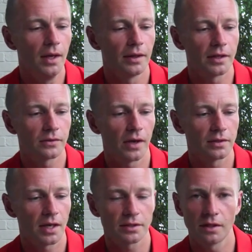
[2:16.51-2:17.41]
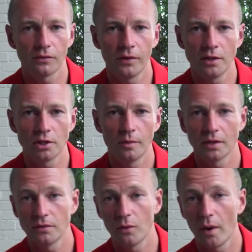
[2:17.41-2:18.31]
That's a fantastic feature,
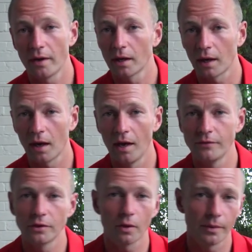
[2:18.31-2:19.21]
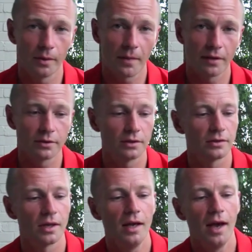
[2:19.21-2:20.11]
because if you're wearing gloves, you're up in the mountains,